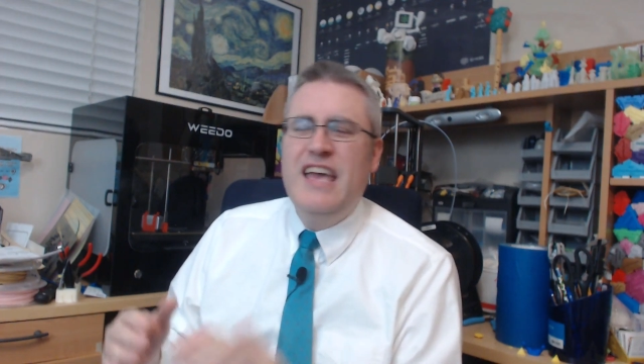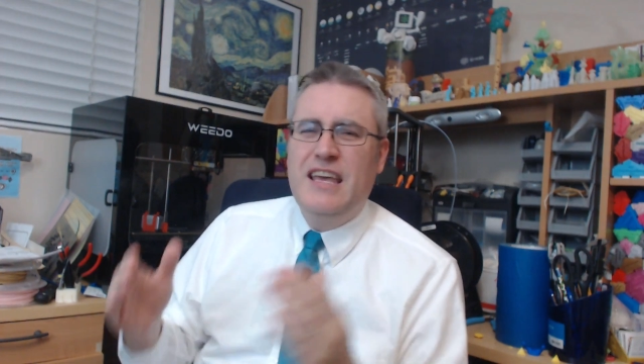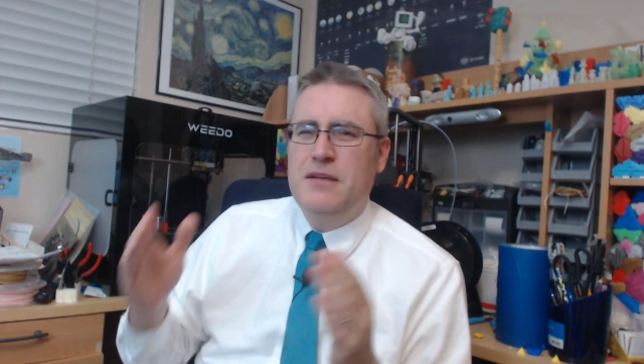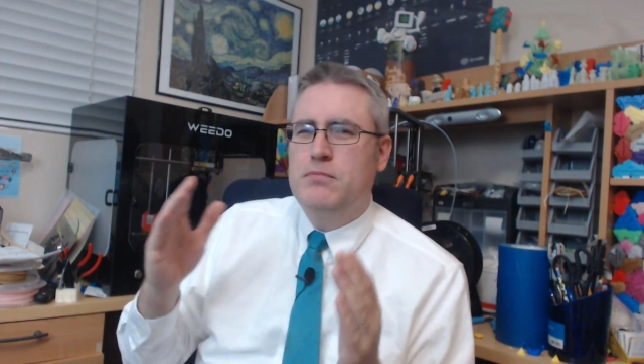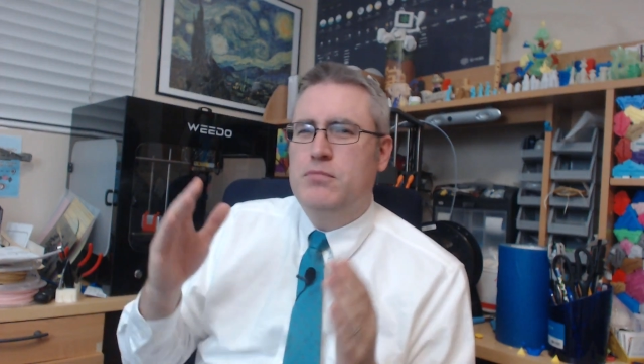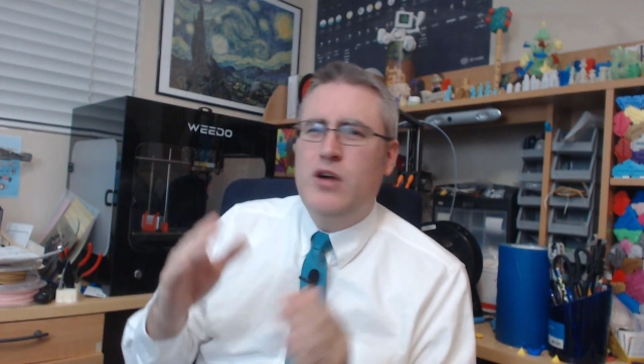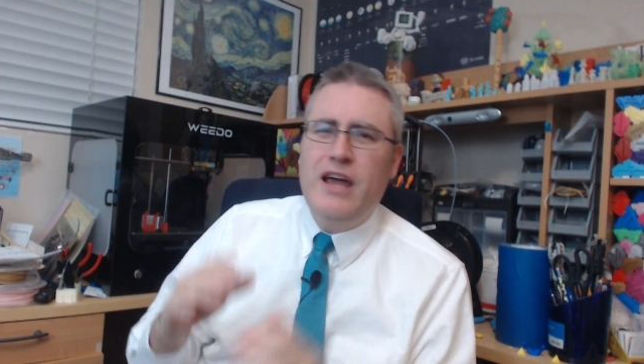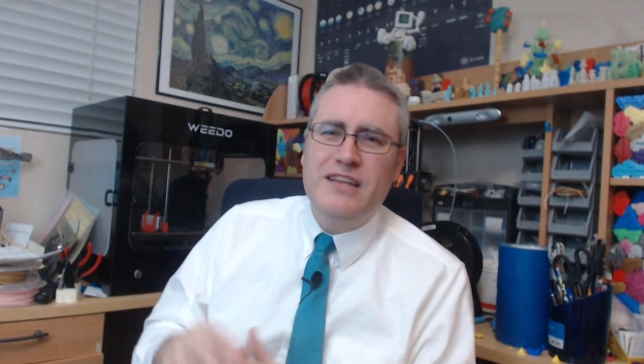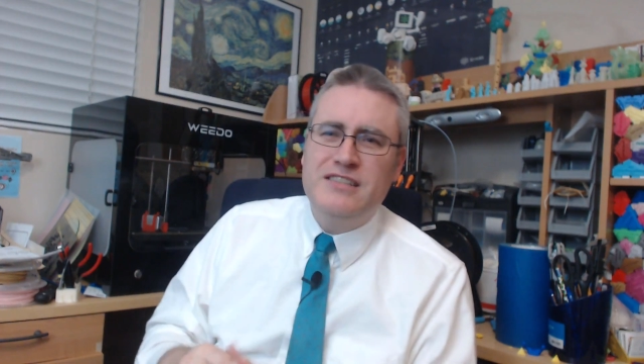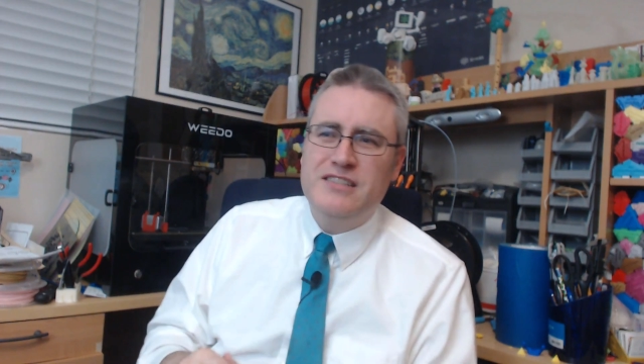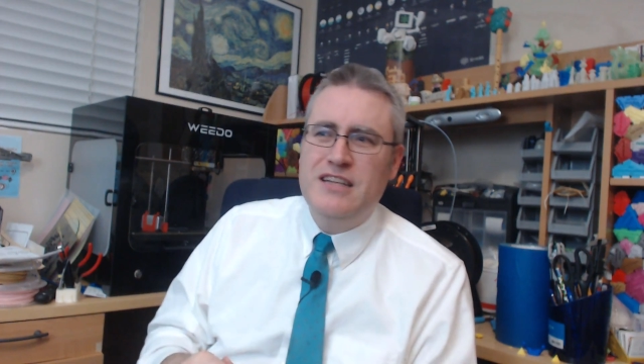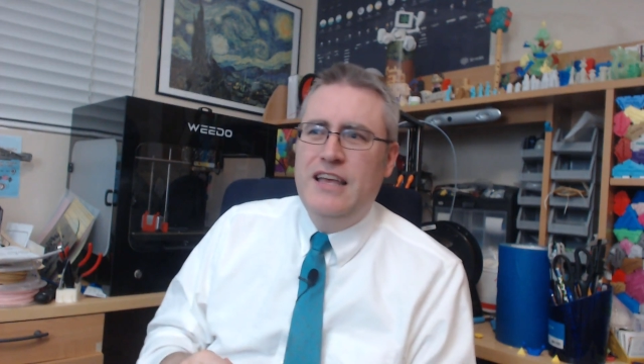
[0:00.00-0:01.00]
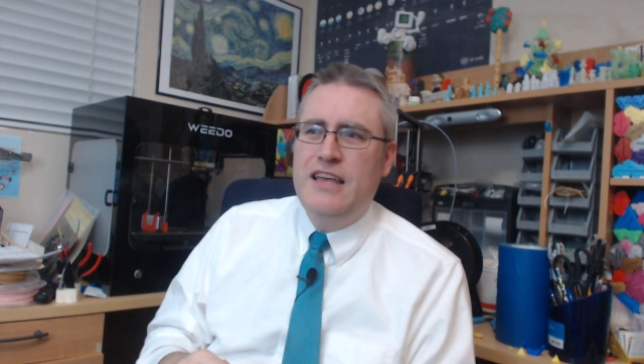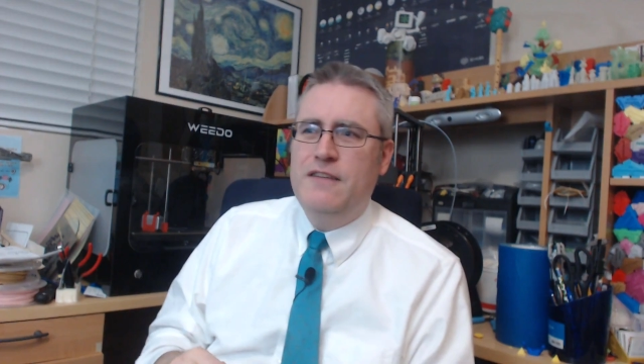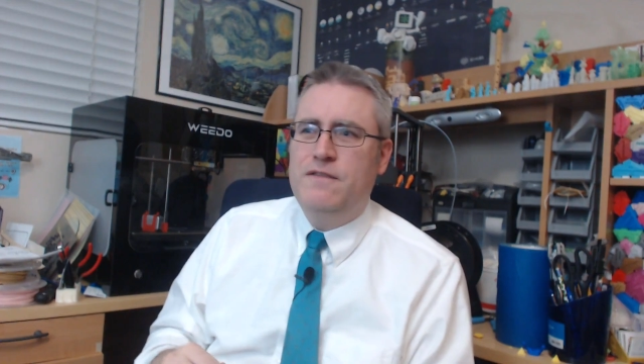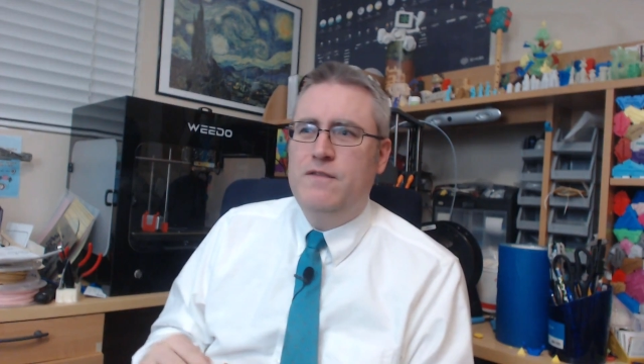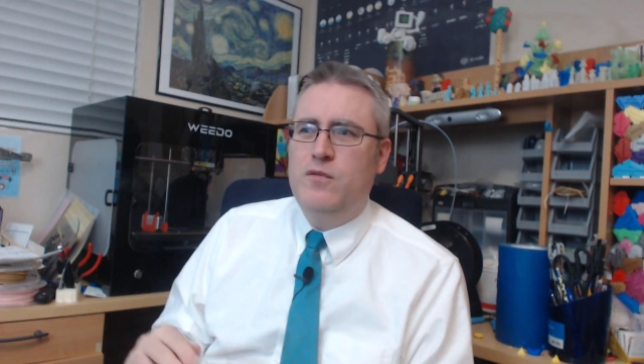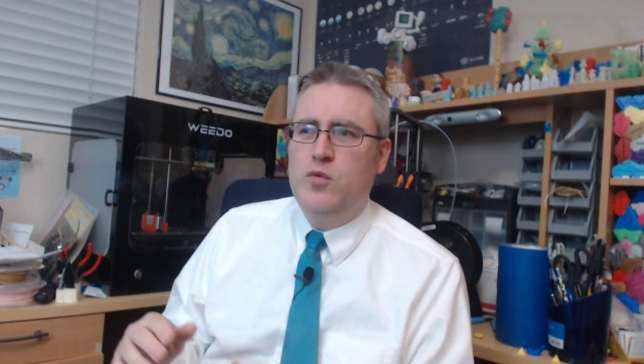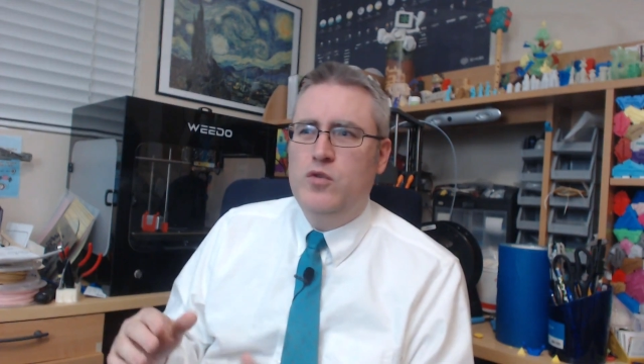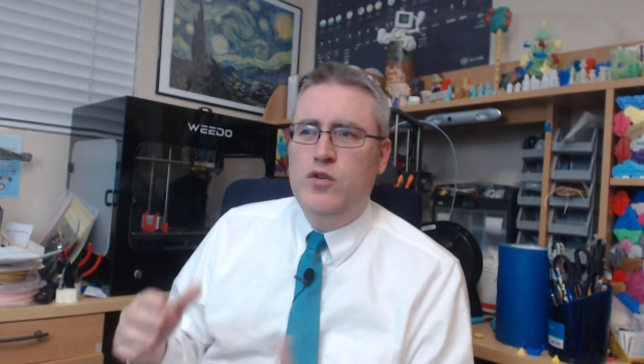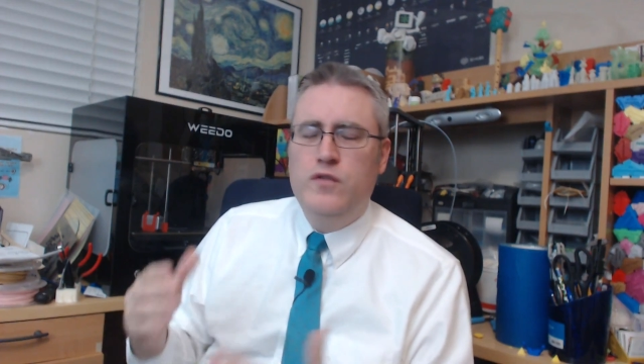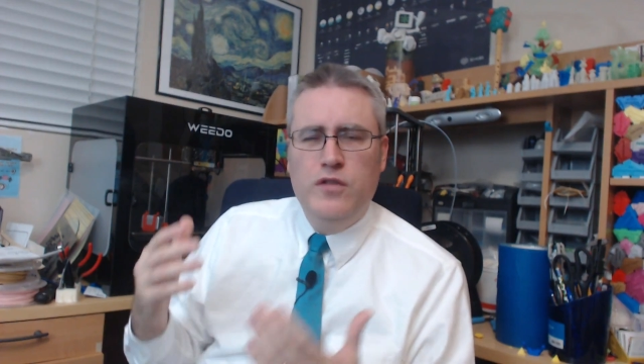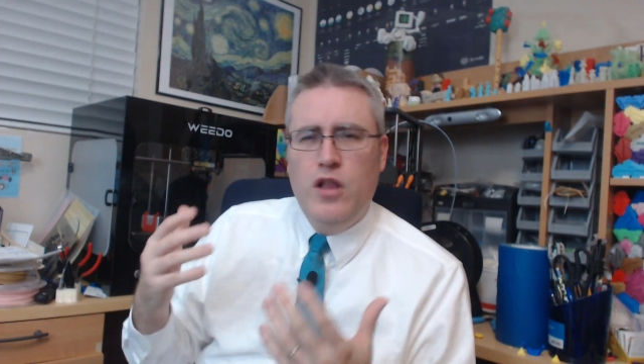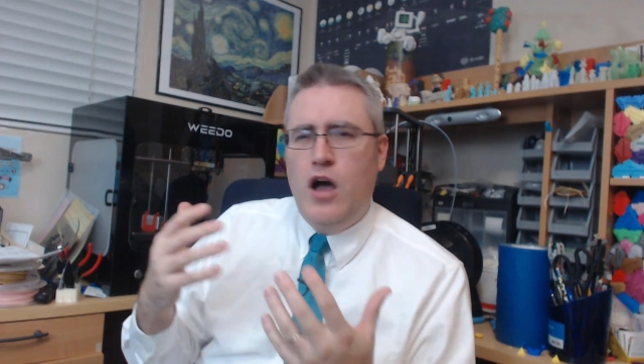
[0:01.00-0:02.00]
in price, if
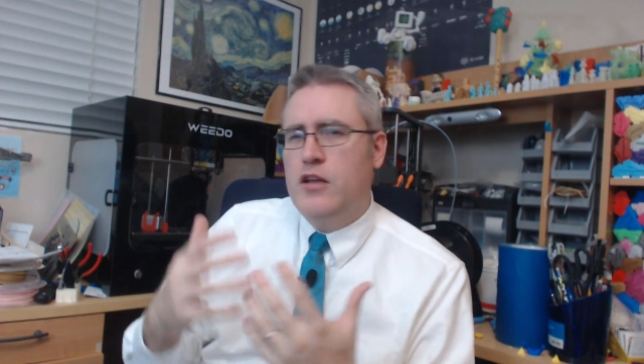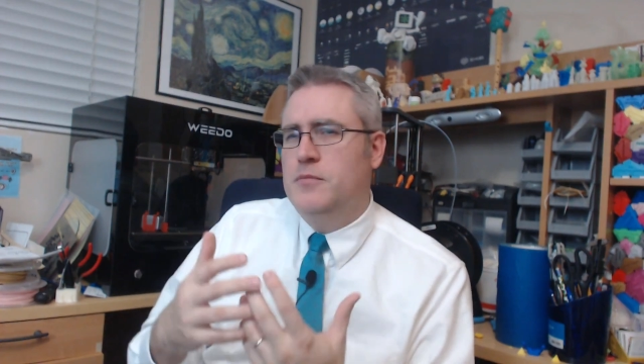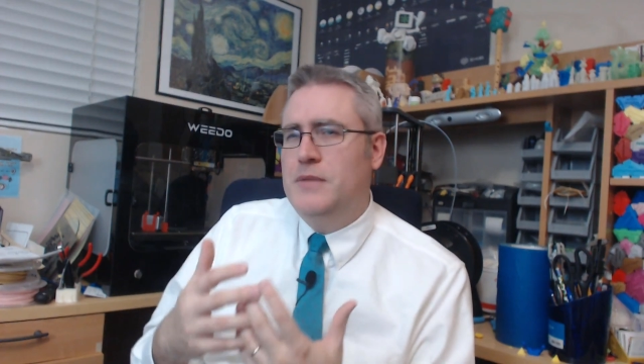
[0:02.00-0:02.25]
you've locked